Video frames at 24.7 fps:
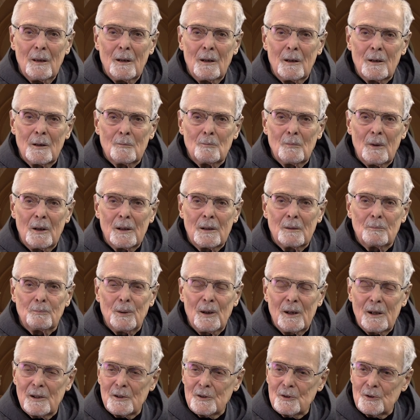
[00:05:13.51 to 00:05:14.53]
and my
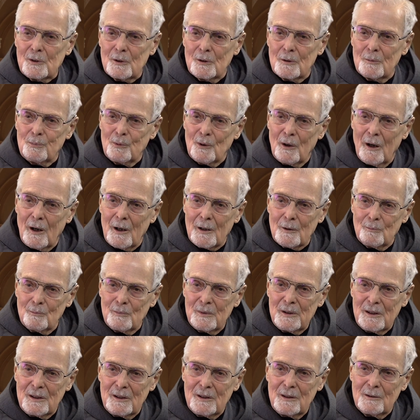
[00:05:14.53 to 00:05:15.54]
pastor brought
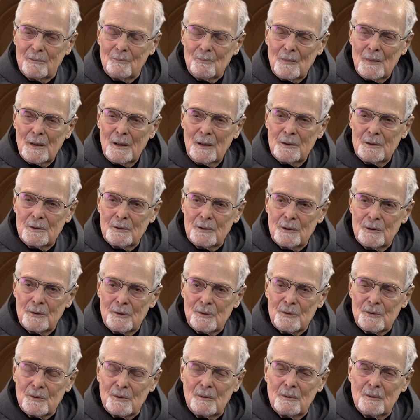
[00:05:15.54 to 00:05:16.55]
me
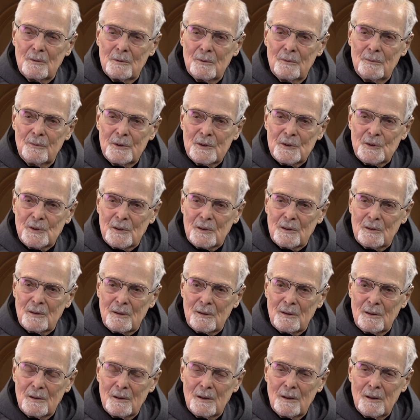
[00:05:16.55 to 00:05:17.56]
to visit
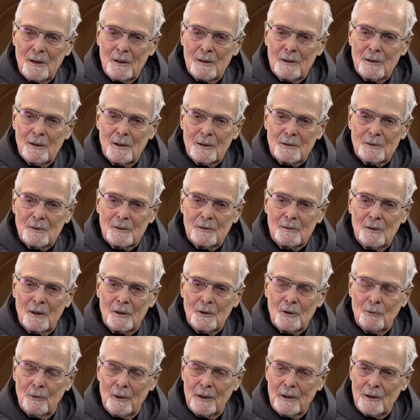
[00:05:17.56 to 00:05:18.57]
and get
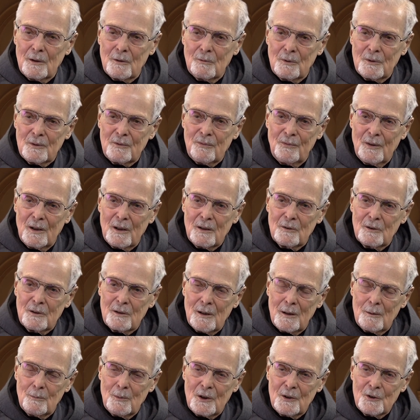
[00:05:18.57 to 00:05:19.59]
acquainted with Father
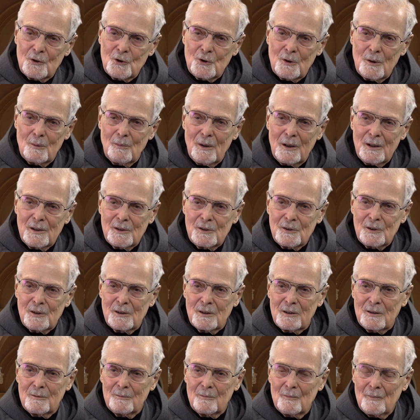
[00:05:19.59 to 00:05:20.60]
Dominic
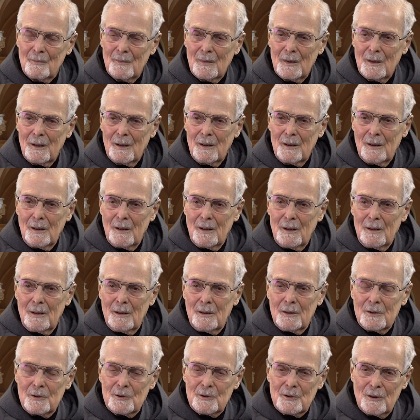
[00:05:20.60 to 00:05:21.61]
Szymański.
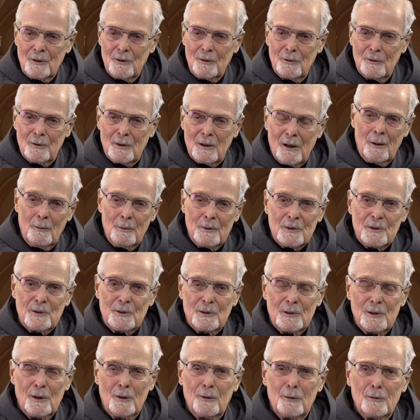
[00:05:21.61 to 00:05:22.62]
So I was
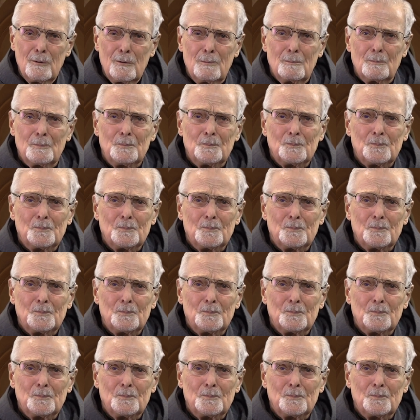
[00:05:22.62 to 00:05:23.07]
so